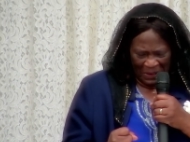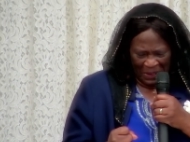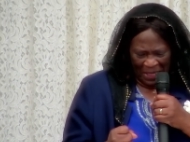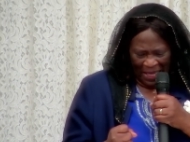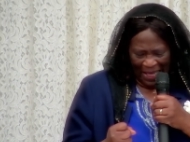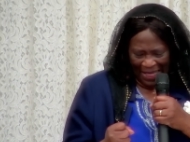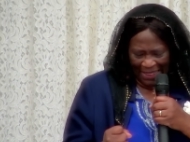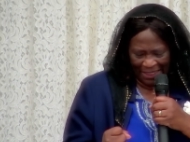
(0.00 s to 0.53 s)

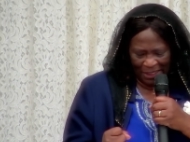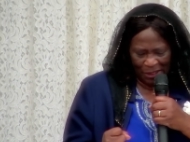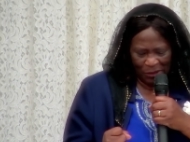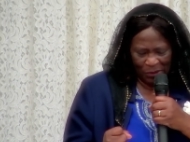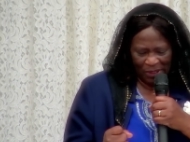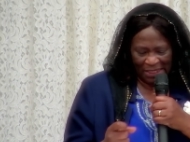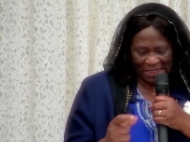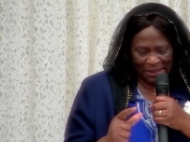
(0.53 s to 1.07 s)

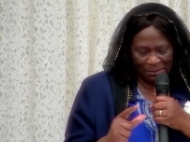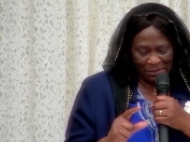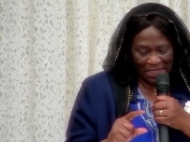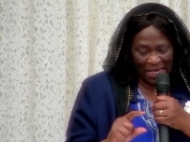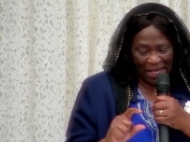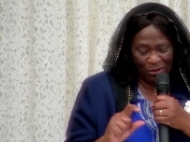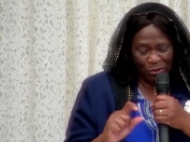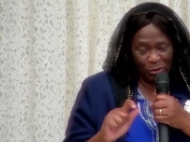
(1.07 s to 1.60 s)
Hallelujah.
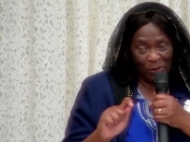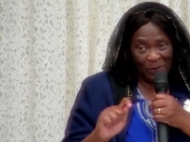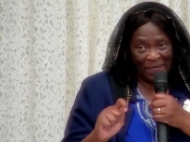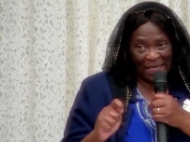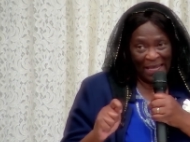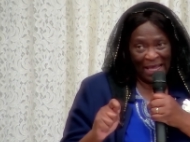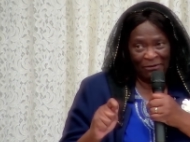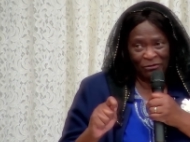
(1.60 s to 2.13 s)
Sometimes we may
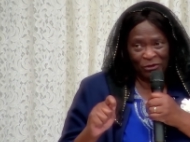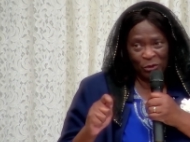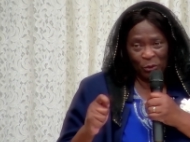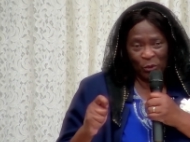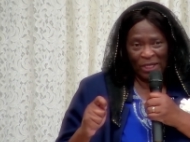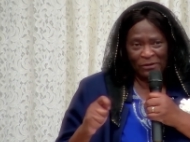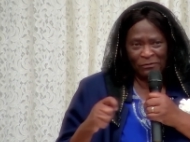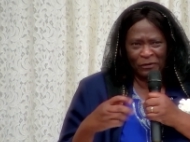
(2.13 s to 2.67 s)
have to
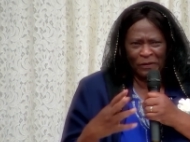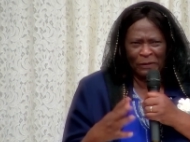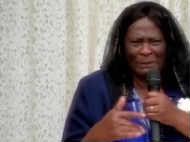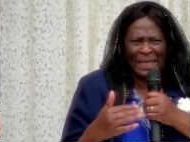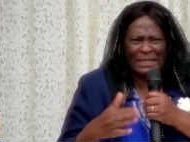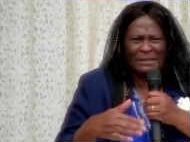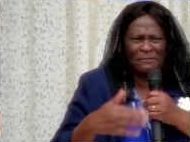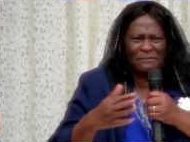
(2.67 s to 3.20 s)
wait for the
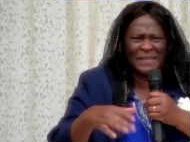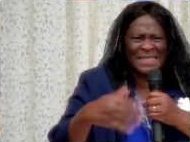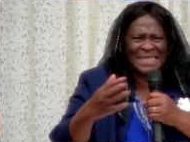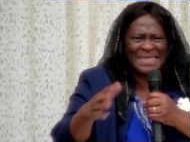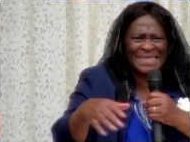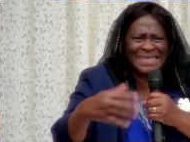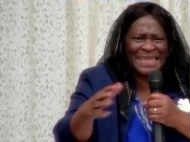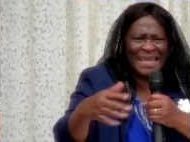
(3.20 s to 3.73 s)

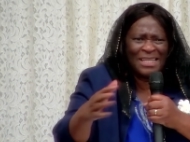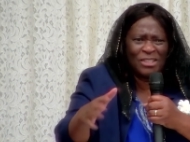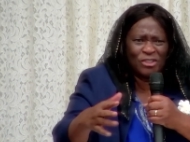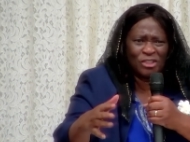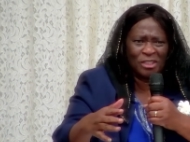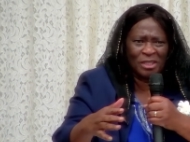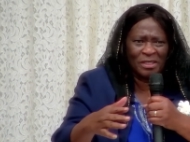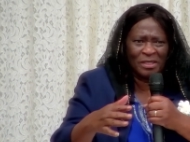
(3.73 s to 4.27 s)

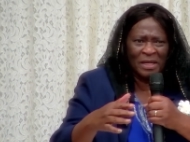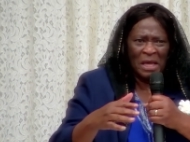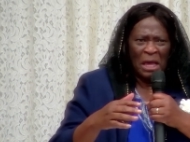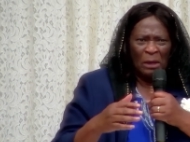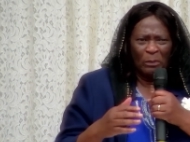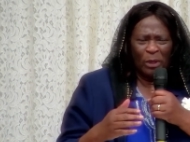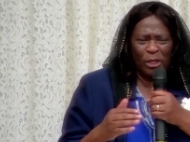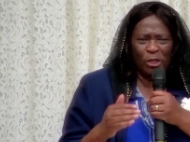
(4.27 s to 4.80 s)
manifestation,
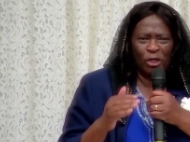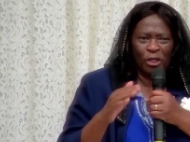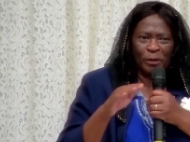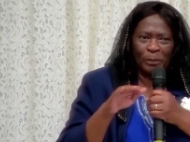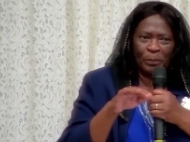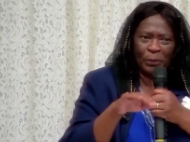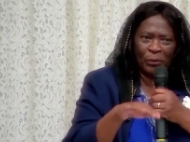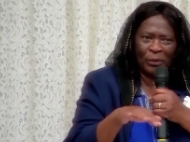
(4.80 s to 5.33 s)
but you've got to
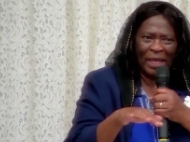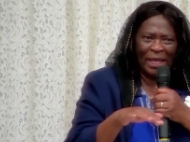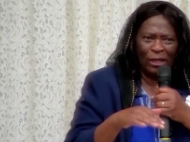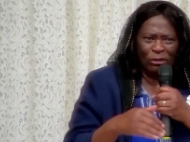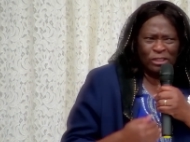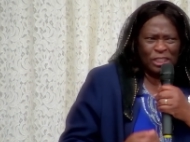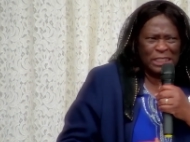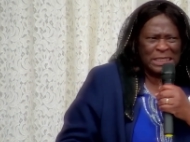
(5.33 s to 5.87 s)
pray
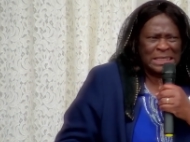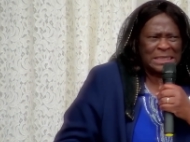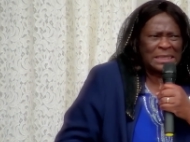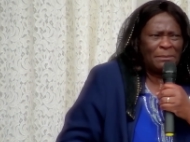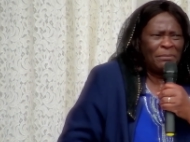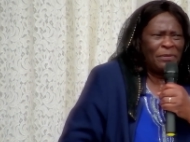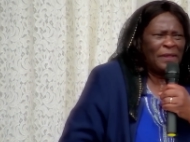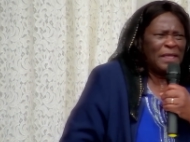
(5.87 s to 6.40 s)
until
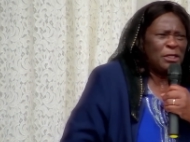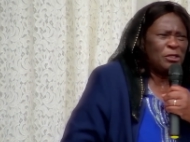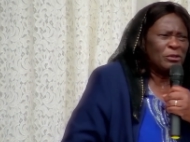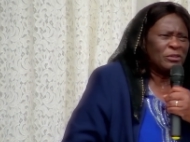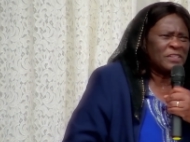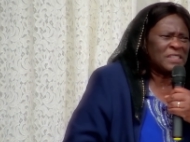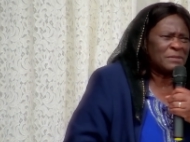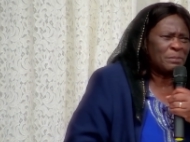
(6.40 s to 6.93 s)
something in your
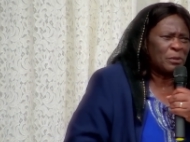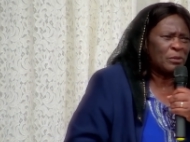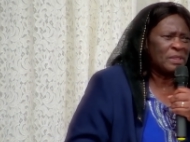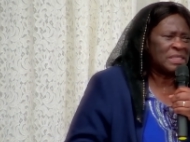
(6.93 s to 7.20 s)
spirit